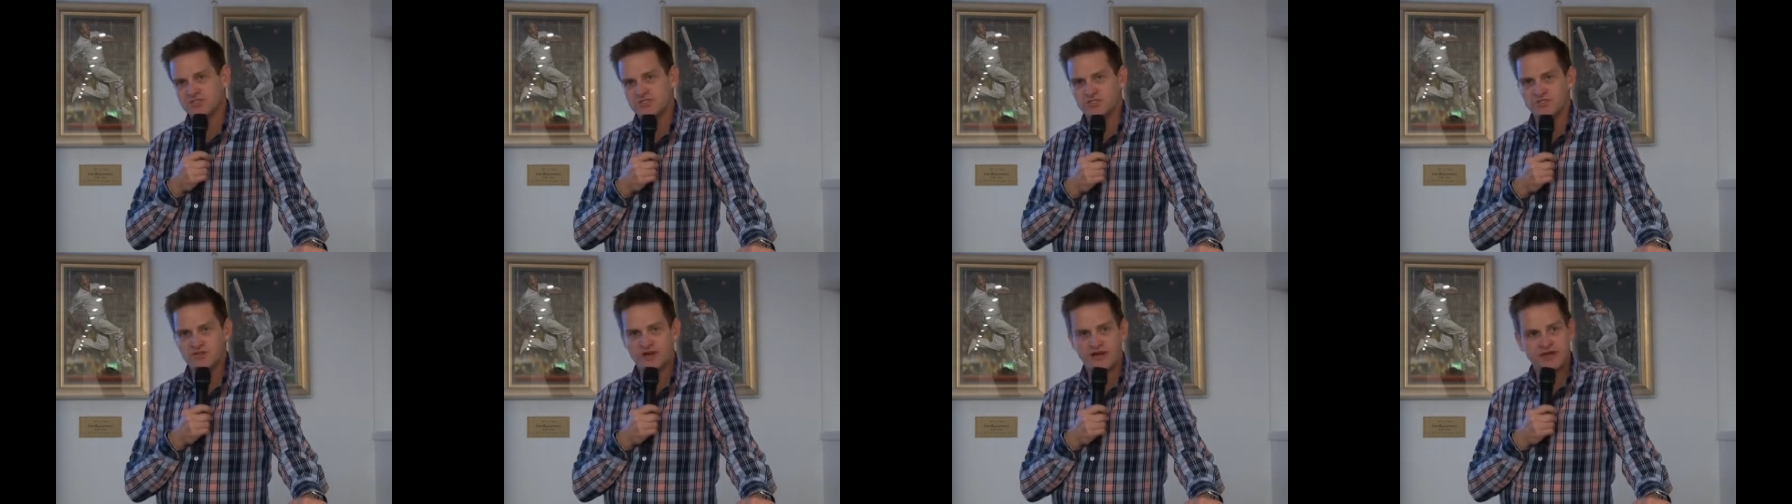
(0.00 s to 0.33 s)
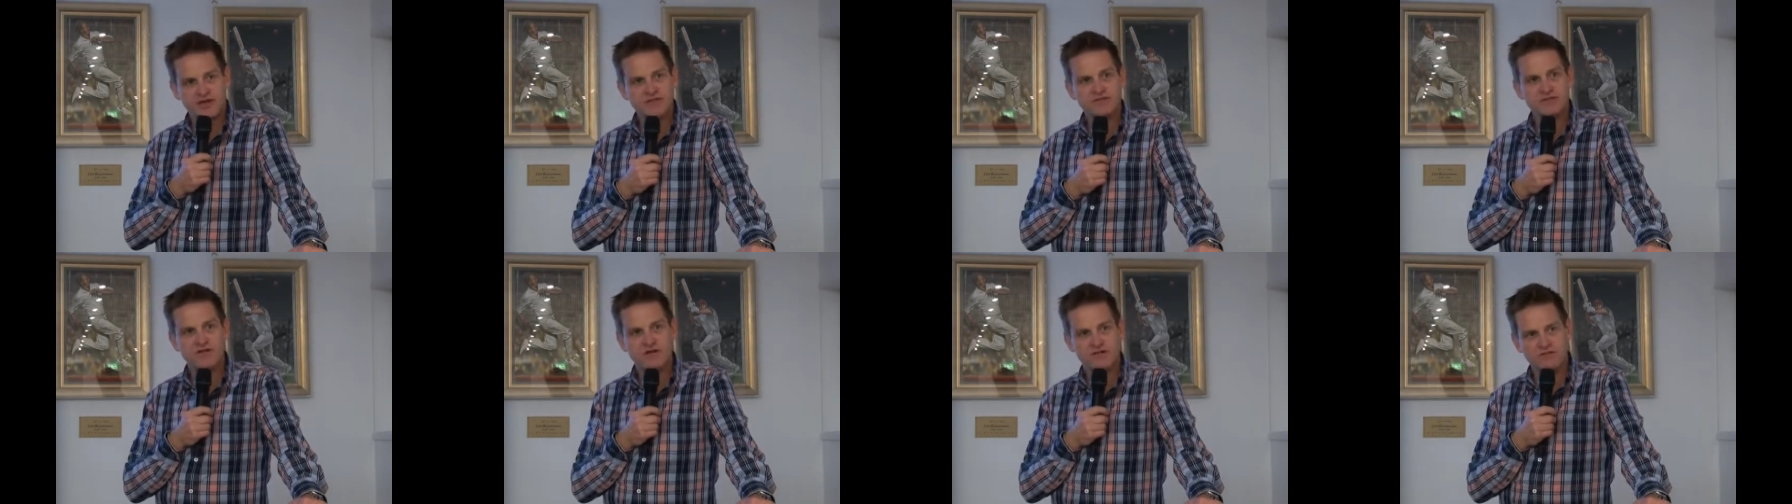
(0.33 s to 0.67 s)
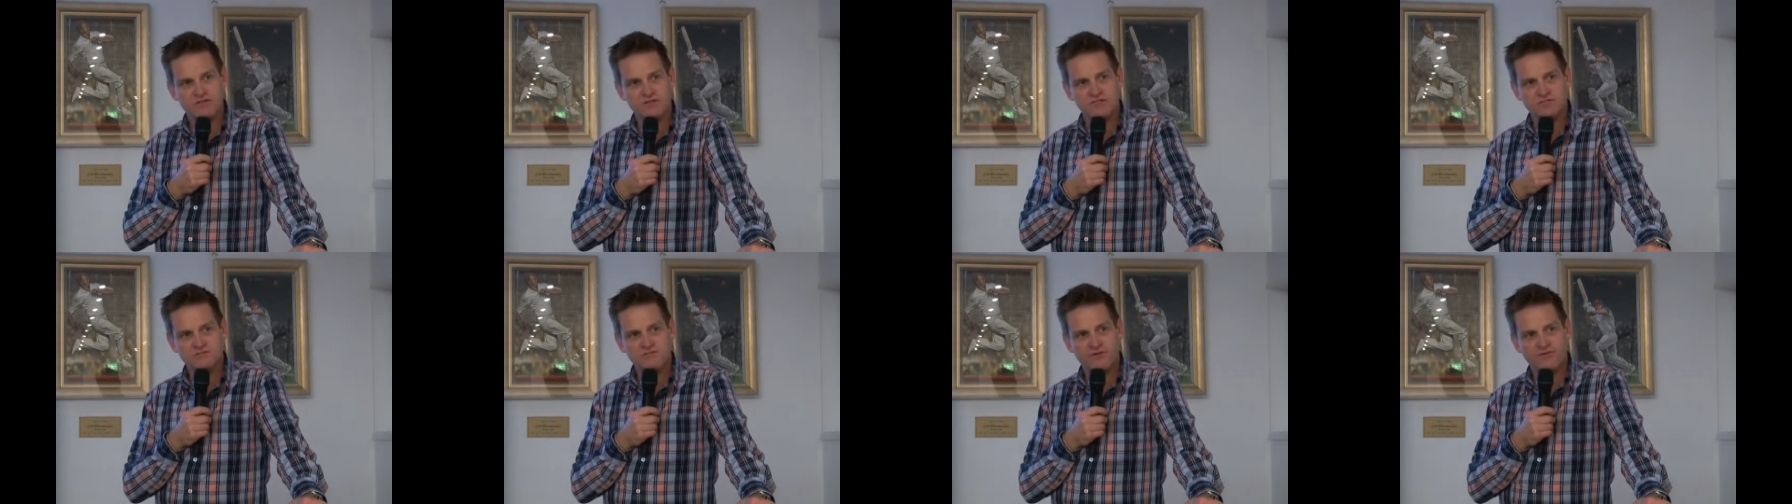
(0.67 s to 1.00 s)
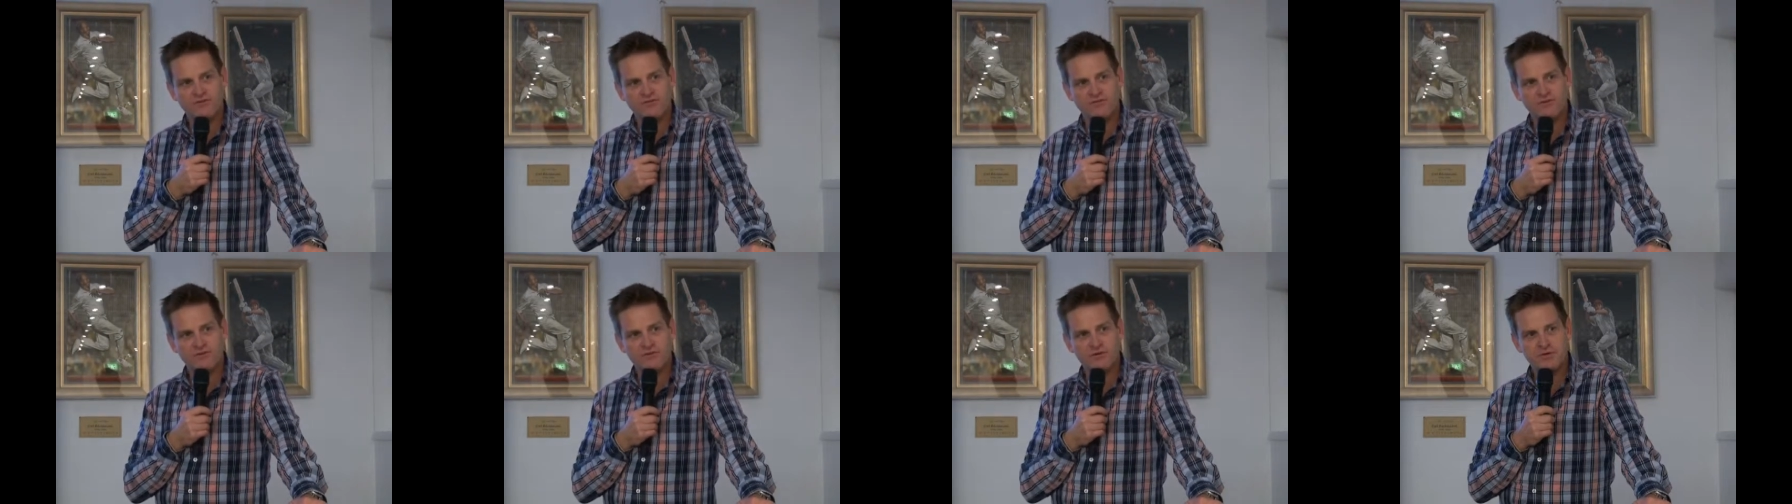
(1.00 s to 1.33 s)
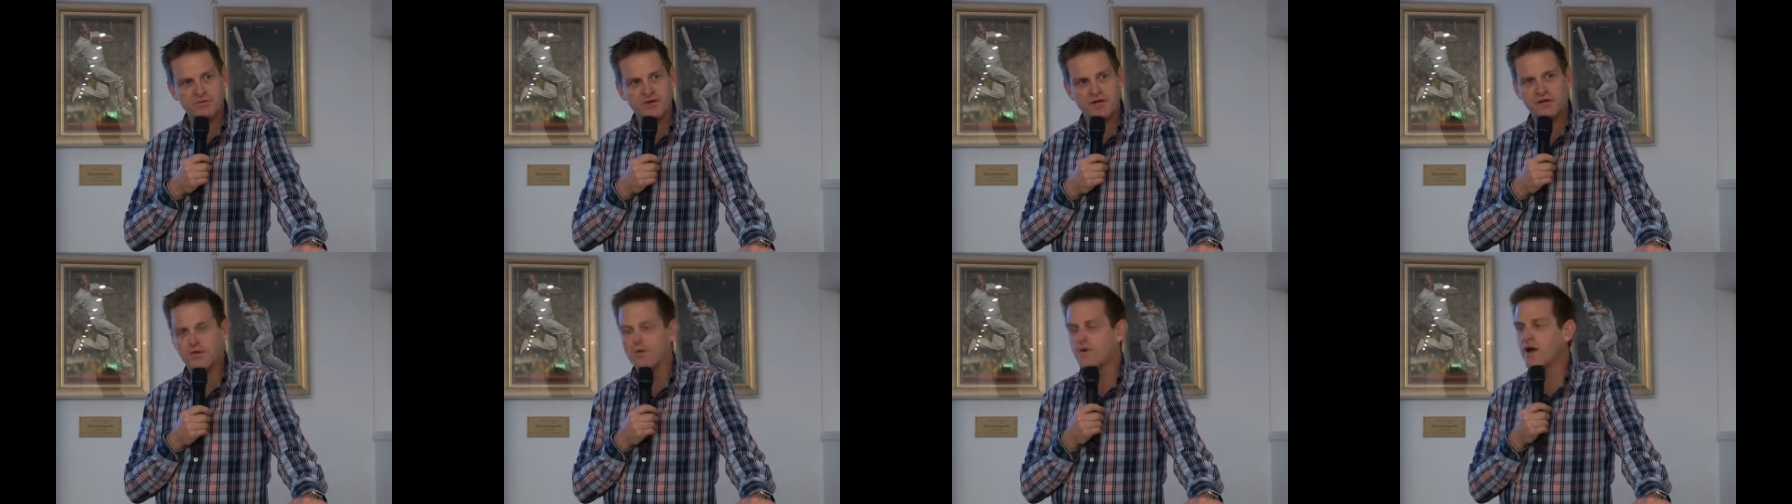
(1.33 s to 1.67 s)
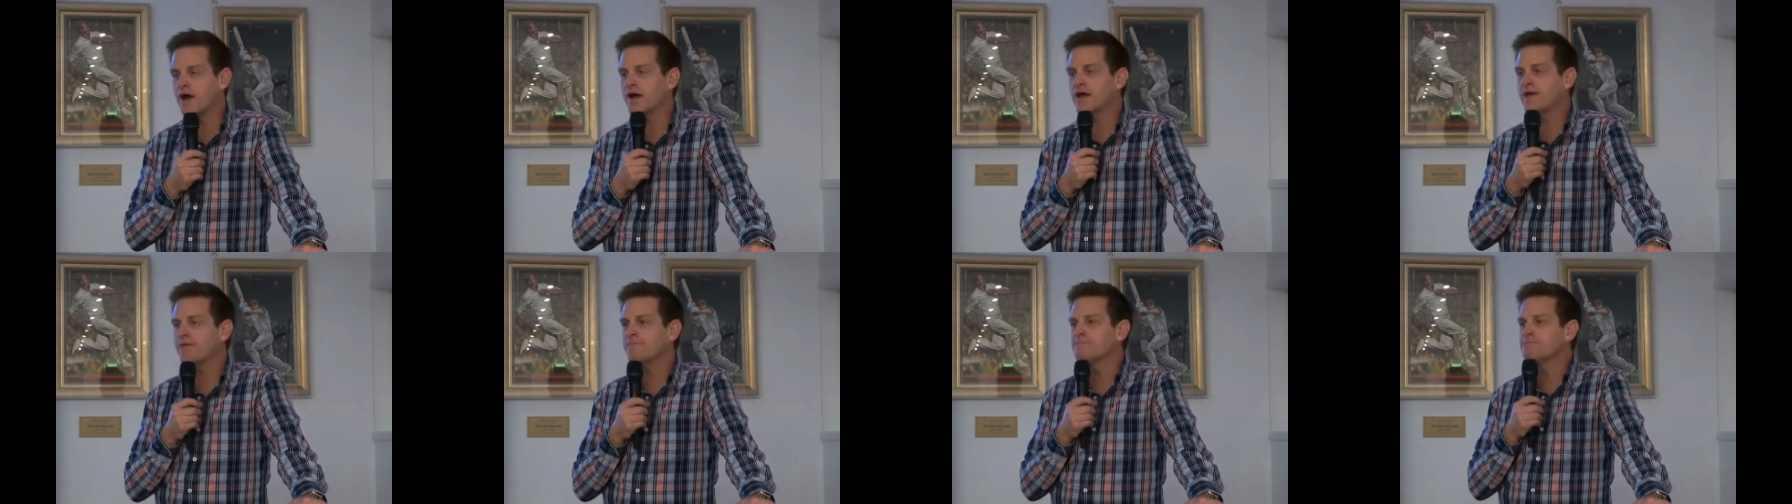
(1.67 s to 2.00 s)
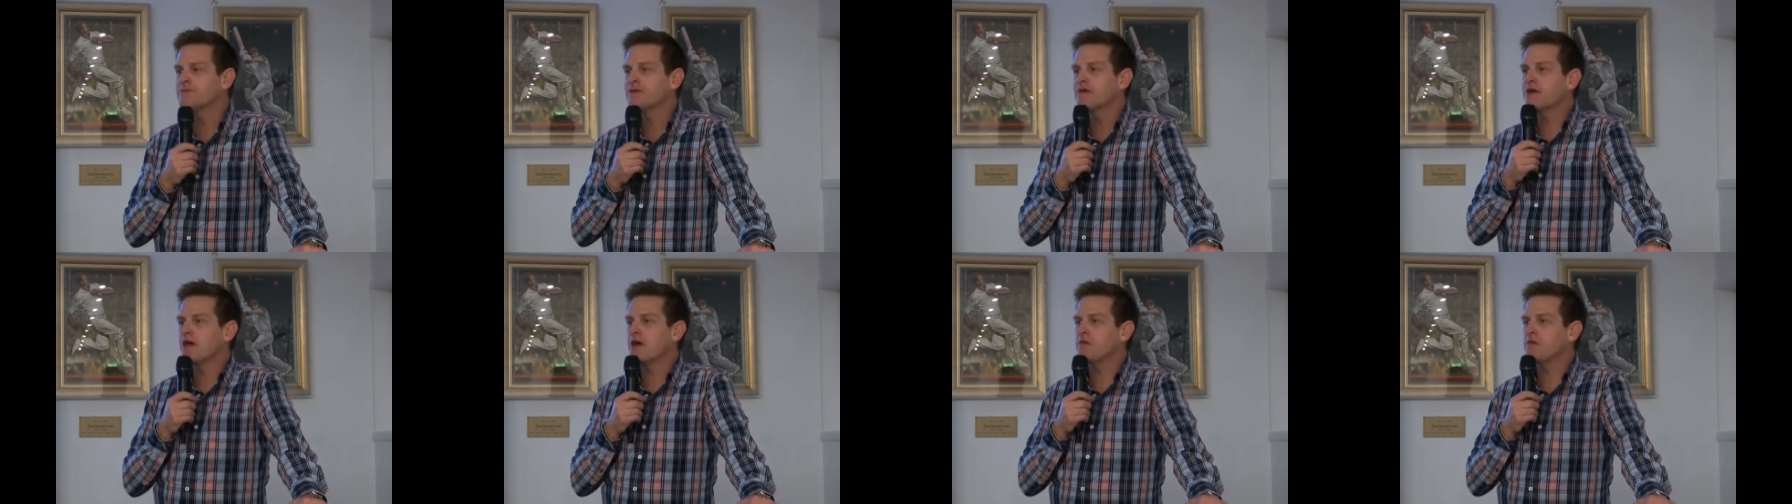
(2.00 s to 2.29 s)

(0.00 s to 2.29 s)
Australian dollars before we went away,